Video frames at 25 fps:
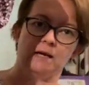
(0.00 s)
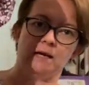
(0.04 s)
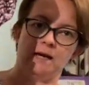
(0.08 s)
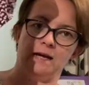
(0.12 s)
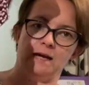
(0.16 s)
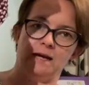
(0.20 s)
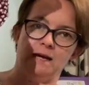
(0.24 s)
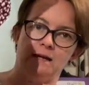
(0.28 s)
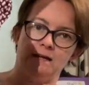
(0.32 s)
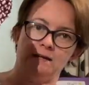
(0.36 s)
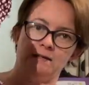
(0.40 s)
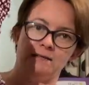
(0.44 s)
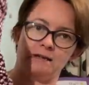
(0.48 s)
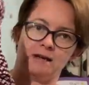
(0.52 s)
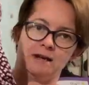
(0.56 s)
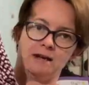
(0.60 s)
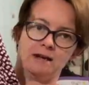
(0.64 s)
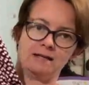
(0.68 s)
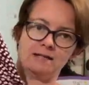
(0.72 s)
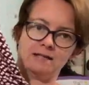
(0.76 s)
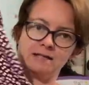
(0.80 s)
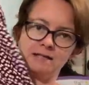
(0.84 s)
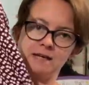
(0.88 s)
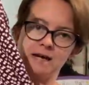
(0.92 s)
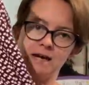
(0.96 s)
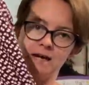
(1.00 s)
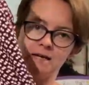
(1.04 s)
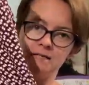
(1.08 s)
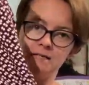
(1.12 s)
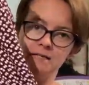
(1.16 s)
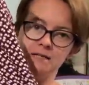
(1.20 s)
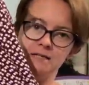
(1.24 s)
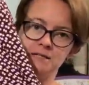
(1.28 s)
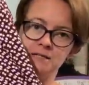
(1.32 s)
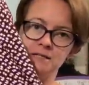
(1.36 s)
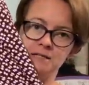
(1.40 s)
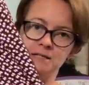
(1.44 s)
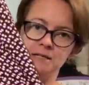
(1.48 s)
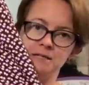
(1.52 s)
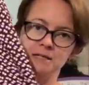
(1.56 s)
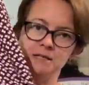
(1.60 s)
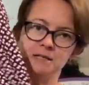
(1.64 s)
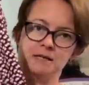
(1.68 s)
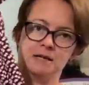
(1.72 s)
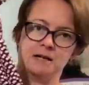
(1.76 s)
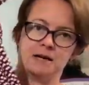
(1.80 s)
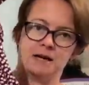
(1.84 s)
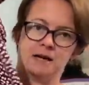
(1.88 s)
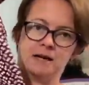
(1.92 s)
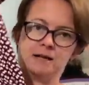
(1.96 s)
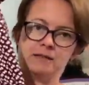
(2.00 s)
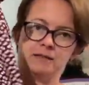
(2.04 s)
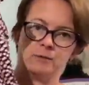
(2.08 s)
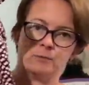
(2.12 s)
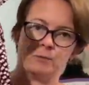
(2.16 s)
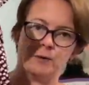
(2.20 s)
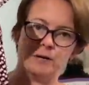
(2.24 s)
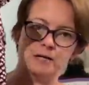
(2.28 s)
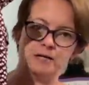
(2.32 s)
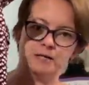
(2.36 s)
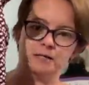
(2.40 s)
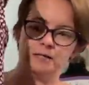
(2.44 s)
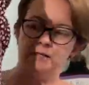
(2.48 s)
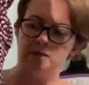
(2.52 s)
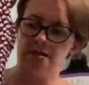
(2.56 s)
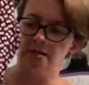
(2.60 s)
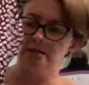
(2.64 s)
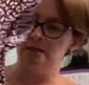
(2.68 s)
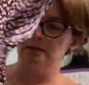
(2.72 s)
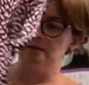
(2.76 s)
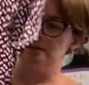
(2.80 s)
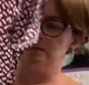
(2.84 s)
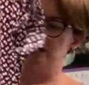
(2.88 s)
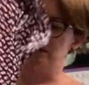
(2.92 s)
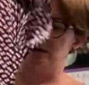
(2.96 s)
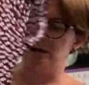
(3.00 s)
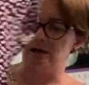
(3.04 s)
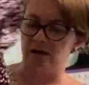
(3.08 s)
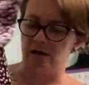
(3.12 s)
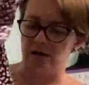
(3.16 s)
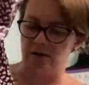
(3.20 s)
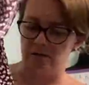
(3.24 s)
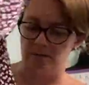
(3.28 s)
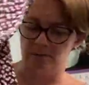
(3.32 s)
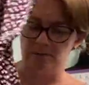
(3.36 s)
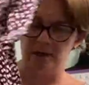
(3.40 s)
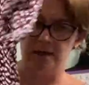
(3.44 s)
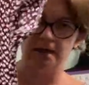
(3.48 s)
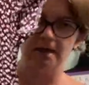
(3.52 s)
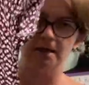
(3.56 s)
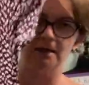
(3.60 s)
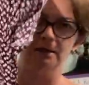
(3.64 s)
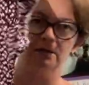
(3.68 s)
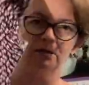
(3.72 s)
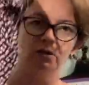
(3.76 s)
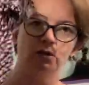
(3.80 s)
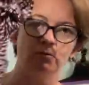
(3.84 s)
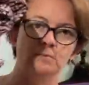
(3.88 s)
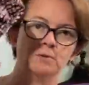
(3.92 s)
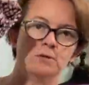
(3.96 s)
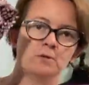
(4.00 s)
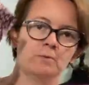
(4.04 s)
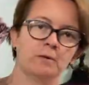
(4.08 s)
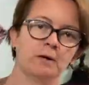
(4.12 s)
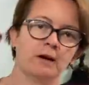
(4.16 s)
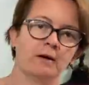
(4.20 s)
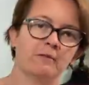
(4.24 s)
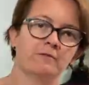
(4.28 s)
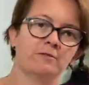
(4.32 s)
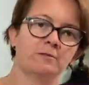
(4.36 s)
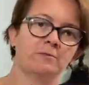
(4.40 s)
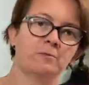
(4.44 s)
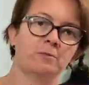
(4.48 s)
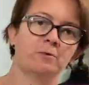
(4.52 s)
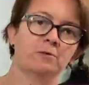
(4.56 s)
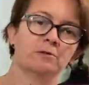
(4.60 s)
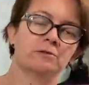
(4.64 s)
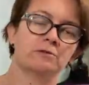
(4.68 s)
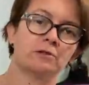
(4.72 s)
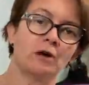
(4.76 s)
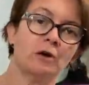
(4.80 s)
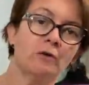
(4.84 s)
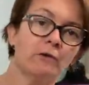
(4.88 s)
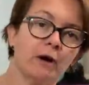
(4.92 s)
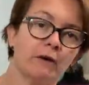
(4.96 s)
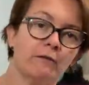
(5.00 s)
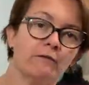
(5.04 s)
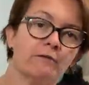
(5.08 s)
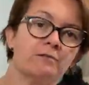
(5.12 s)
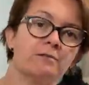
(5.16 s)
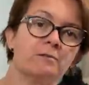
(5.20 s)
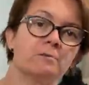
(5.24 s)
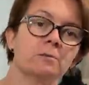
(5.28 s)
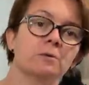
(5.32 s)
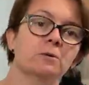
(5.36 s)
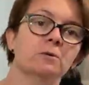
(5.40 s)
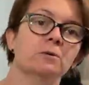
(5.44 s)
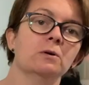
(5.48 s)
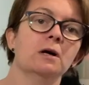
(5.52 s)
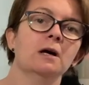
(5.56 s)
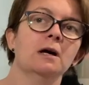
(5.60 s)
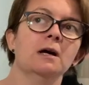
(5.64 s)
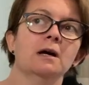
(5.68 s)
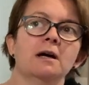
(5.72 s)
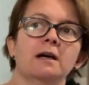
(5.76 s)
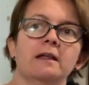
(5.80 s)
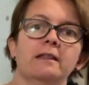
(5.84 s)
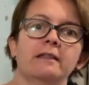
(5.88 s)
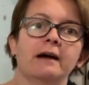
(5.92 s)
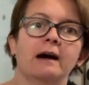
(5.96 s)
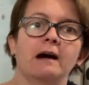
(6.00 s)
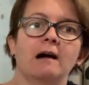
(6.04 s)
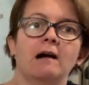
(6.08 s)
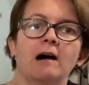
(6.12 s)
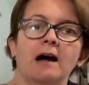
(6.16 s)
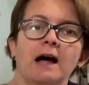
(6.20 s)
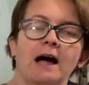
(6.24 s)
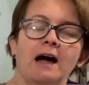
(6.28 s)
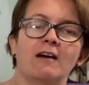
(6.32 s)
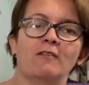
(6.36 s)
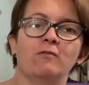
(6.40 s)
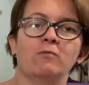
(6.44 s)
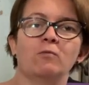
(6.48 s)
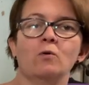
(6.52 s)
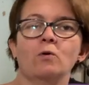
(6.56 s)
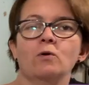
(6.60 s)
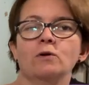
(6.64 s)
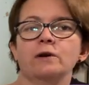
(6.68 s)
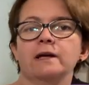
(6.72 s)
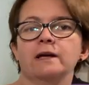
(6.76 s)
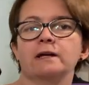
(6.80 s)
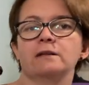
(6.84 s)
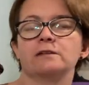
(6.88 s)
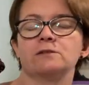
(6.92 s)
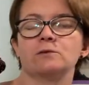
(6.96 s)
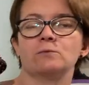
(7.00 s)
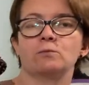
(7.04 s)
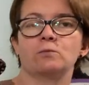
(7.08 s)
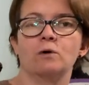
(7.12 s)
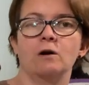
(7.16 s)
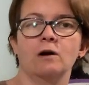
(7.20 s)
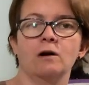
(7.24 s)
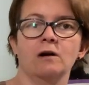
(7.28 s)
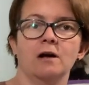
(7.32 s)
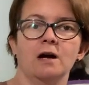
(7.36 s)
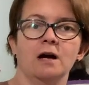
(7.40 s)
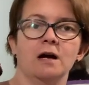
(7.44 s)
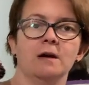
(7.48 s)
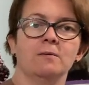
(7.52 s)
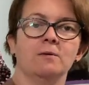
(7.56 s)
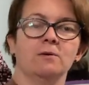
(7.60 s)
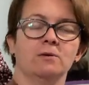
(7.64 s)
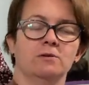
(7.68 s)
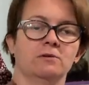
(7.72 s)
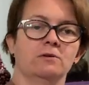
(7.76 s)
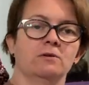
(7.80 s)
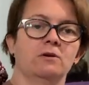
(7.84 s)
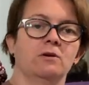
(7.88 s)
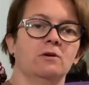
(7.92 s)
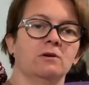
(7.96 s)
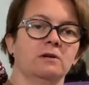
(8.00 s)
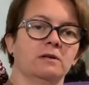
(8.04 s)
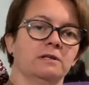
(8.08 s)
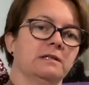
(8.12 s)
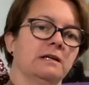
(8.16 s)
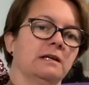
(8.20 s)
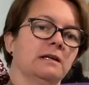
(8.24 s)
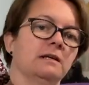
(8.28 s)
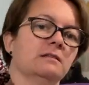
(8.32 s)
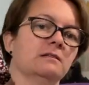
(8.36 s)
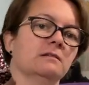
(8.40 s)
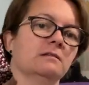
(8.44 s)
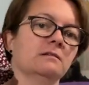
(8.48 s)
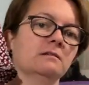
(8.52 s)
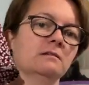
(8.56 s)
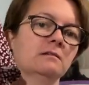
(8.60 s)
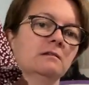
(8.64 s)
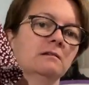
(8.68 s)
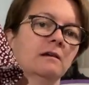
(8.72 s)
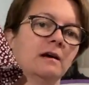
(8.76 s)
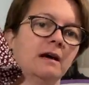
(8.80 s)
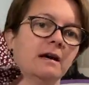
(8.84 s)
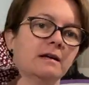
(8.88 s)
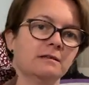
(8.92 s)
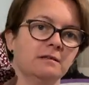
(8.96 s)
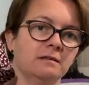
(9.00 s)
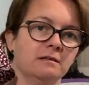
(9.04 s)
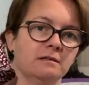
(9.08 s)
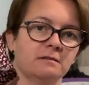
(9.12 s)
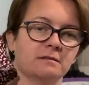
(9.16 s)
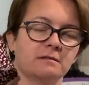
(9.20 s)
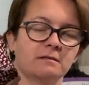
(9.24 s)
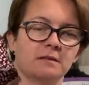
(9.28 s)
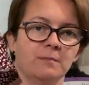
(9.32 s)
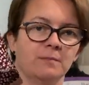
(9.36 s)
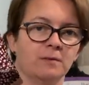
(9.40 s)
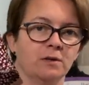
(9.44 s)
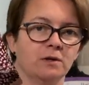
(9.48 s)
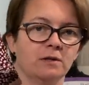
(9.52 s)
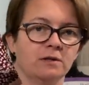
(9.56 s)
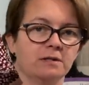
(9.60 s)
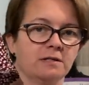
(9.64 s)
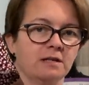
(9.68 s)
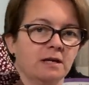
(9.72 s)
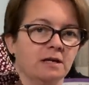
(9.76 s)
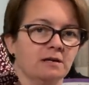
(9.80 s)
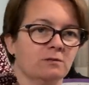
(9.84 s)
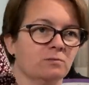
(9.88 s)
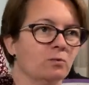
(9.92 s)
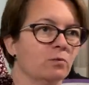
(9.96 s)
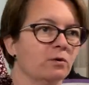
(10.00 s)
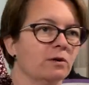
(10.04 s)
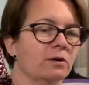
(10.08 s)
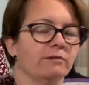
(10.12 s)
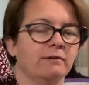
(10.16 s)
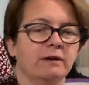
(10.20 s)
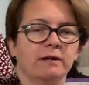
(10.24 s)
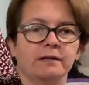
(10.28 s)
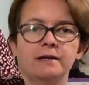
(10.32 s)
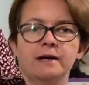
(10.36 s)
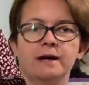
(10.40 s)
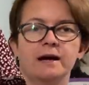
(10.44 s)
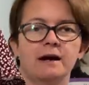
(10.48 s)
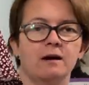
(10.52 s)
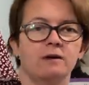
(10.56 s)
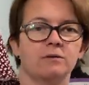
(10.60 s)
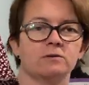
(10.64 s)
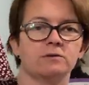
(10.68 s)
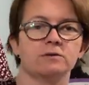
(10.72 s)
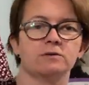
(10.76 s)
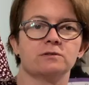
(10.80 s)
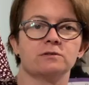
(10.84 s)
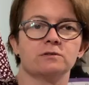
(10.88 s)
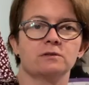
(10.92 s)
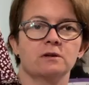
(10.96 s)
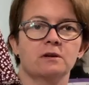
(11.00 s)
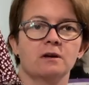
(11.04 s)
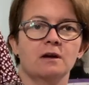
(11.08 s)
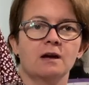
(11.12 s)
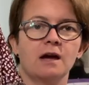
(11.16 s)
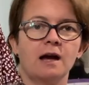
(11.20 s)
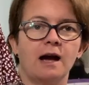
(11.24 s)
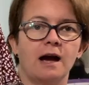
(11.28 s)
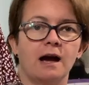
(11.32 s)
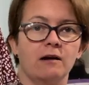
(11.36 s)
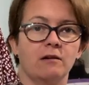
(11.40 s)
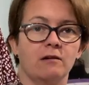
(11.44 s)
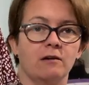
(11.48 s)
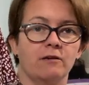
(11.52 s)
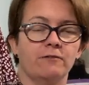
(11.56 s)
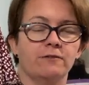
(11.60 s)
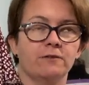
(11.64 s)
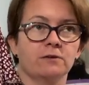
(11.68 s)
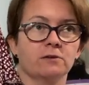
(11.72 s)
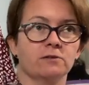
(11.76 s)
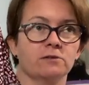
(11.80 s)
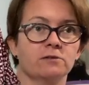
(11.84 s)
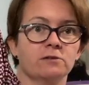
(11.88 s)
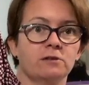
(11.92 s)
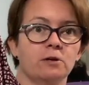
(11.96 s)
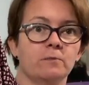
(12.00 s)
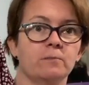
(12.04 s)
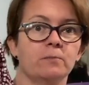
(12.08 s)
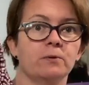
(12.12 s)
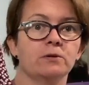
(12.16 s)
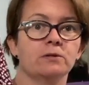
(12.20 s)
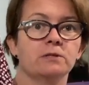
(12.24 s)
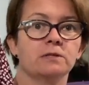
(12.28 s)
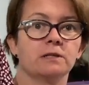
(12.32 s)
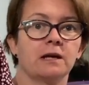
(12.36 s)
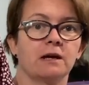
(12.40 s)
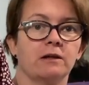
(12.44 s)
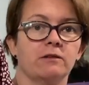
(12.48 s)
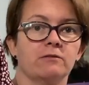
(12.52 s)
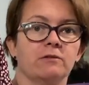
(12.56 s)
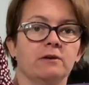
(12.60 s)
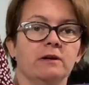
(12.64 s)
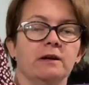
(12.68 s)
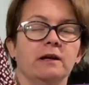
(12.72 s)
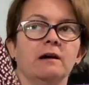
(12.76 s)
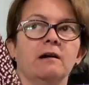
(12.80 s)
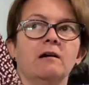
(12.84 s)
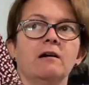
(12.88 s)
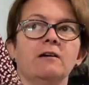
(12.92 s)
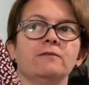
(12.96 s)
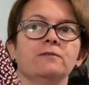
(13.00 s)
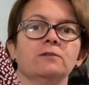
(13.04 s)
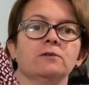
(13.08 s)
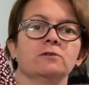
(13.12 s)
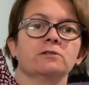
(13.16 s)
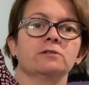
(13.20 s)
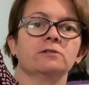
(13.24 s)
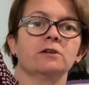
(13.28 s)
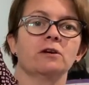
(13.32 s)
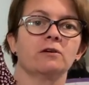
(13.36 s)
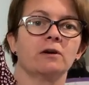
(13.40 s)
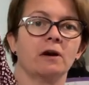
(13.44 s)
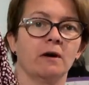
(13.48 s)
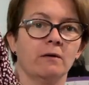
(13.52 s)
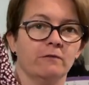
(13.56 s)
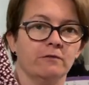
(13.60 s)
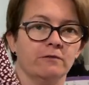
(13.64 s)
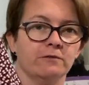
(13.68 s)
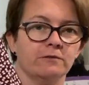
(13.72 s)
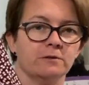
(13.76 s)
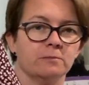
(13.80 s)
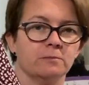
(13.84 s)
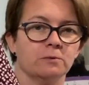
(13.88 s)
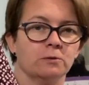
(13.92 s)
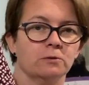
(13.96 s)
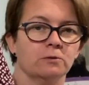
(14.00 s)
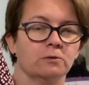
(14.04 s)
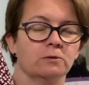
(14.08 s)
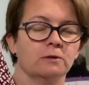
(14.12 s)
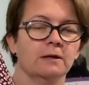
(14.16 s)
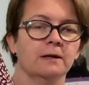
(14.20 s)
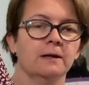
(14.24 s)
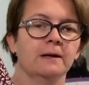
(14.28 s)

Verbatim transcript: it is elasticated at the waist um, it is super duper comfortable so comfortable that i have worn it while i am on holidays like as in summer holidays walking around the house and i feel so put together in it i feel so comfortable